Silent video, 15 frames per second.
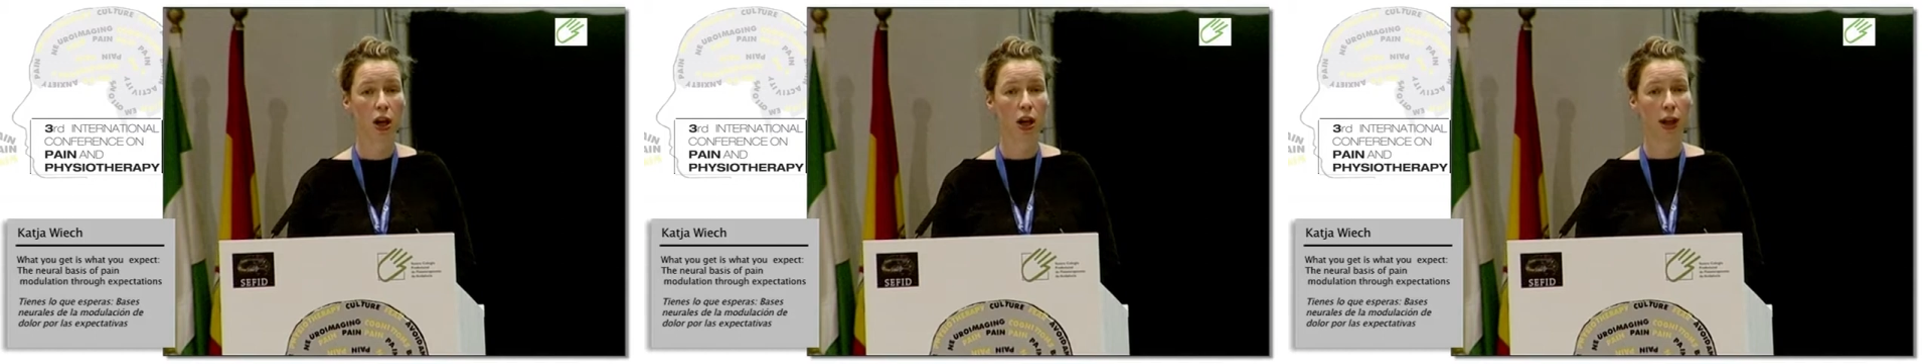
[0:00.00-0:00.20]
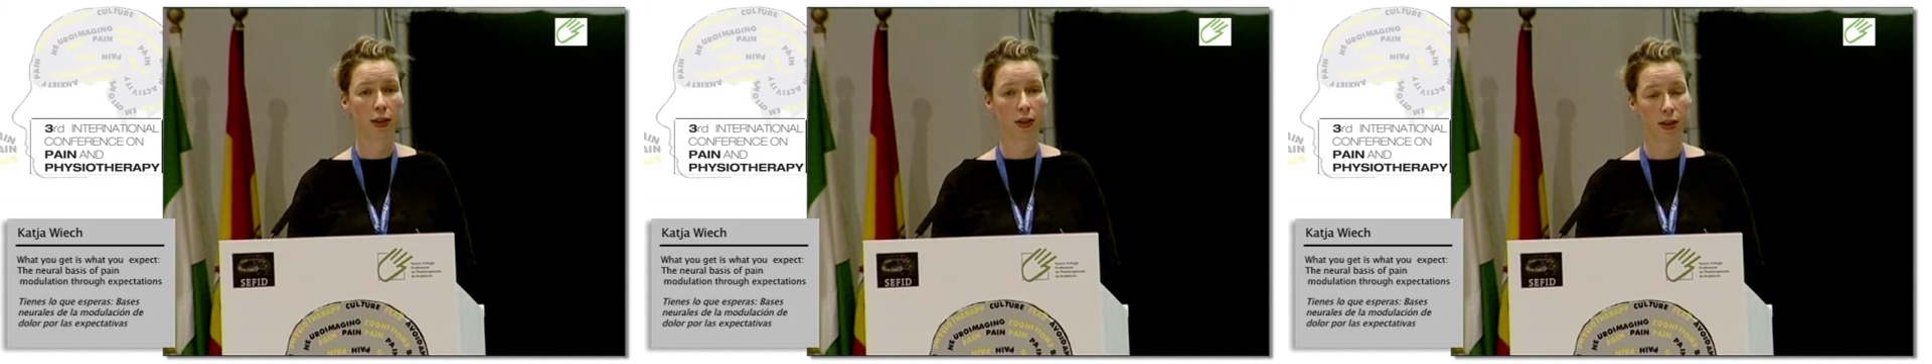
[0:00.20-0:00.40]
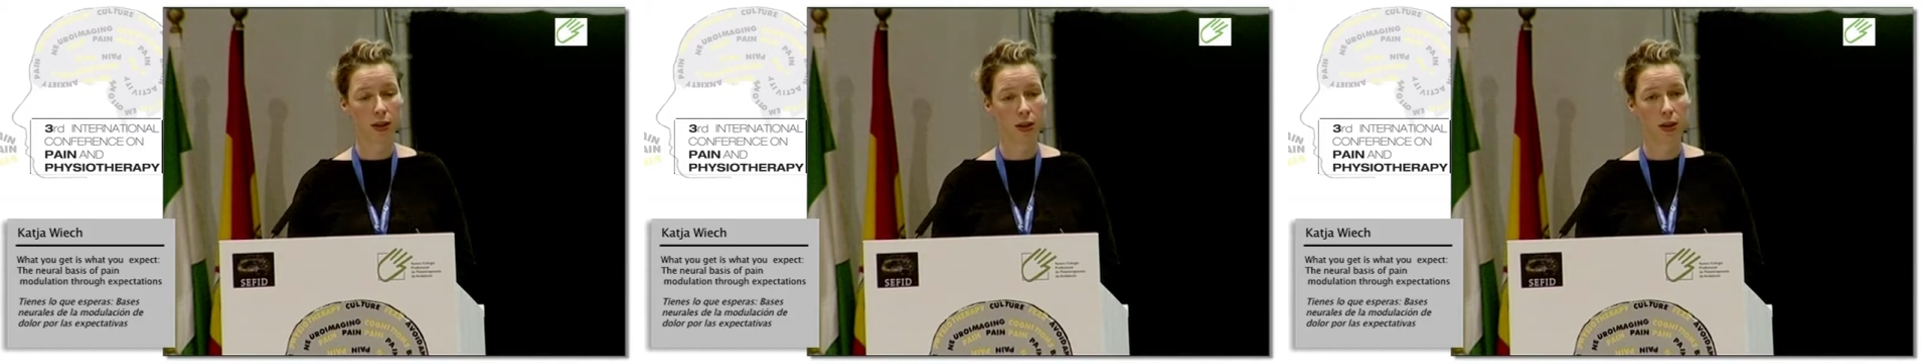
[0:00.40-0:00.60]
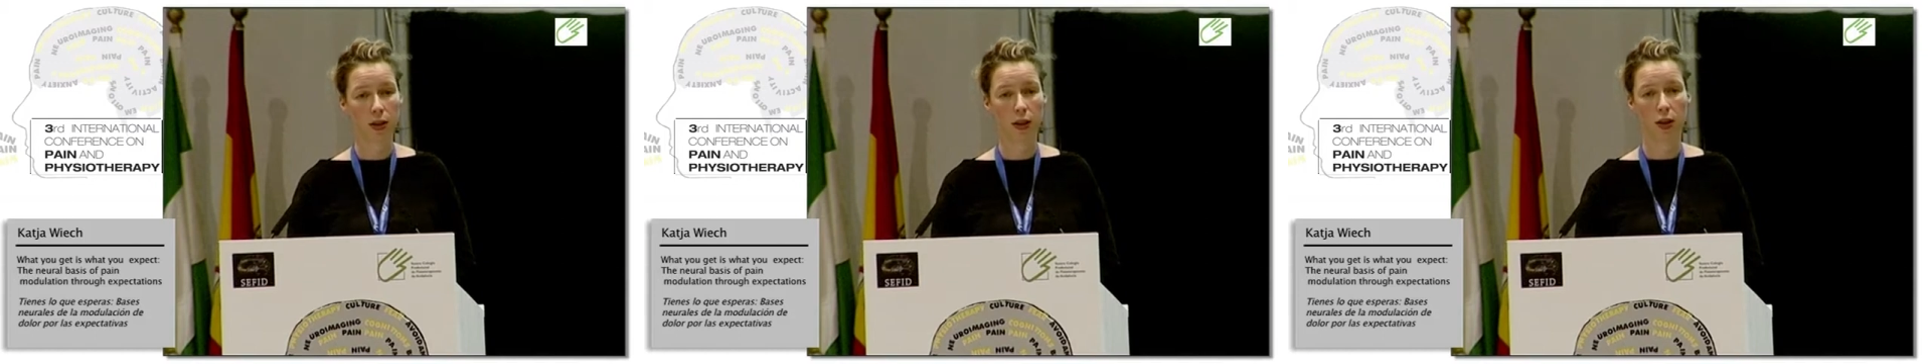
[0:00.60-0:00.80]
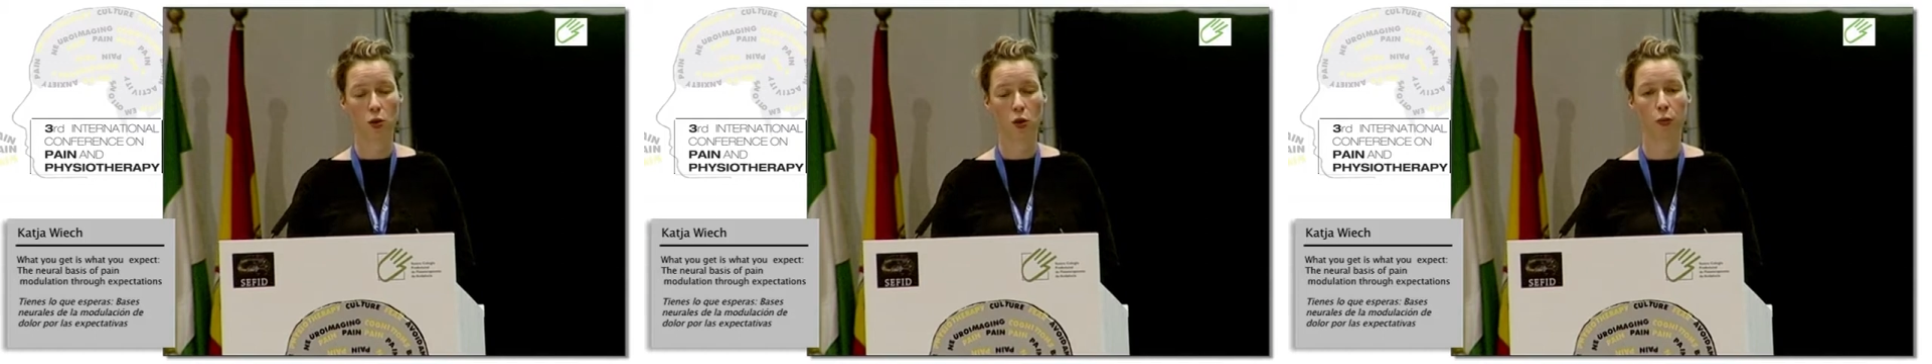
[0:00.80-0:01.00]
and still
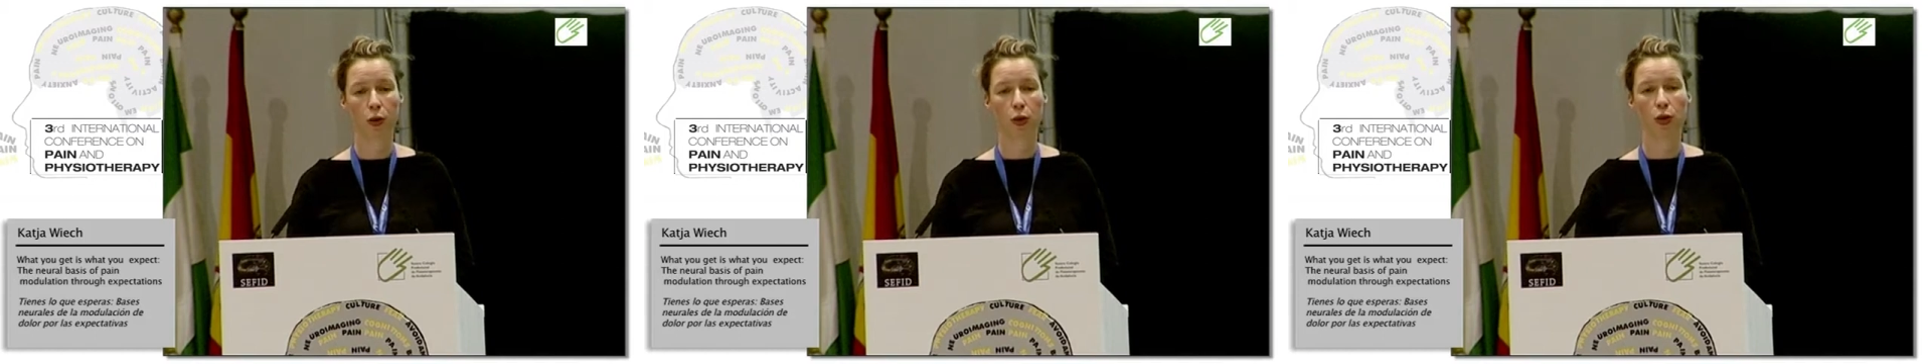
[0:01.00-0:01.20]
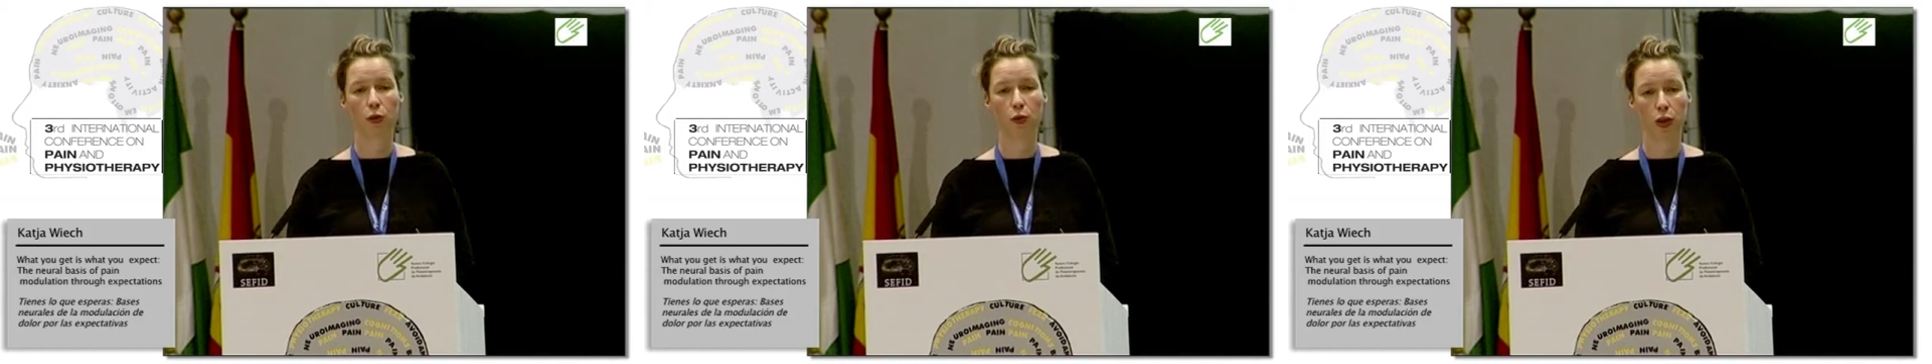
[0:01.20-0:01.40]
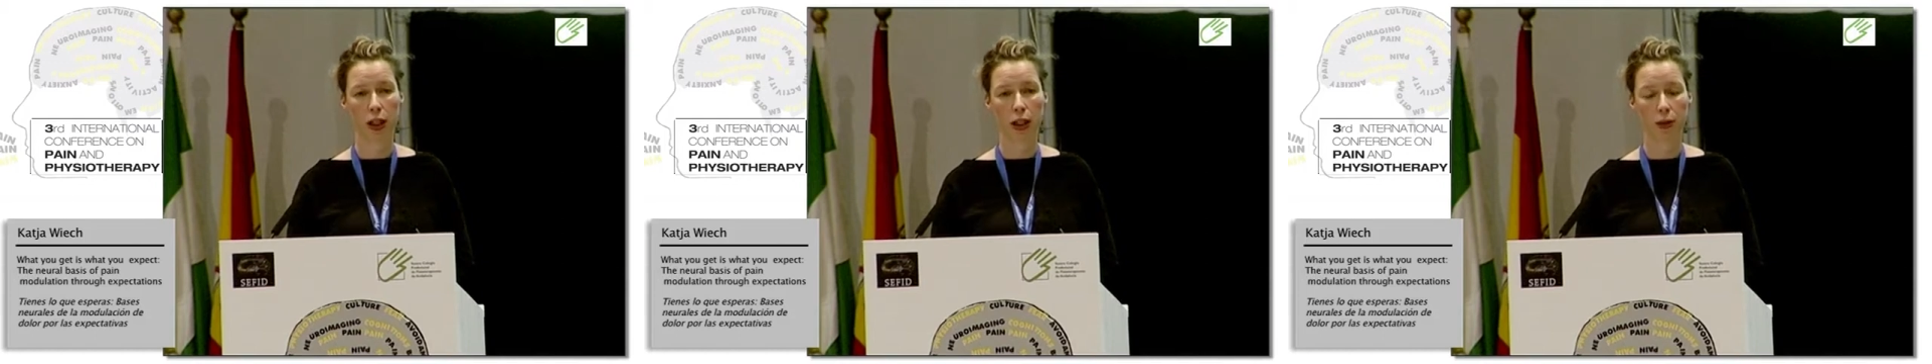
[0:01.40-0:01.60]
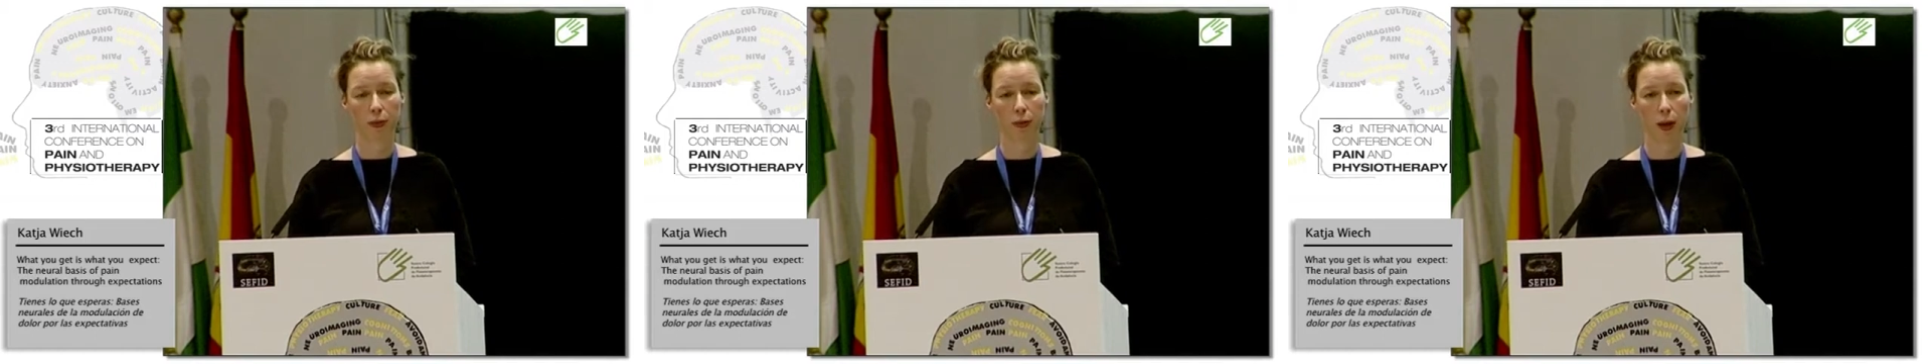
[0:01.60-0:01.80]
this opioid would help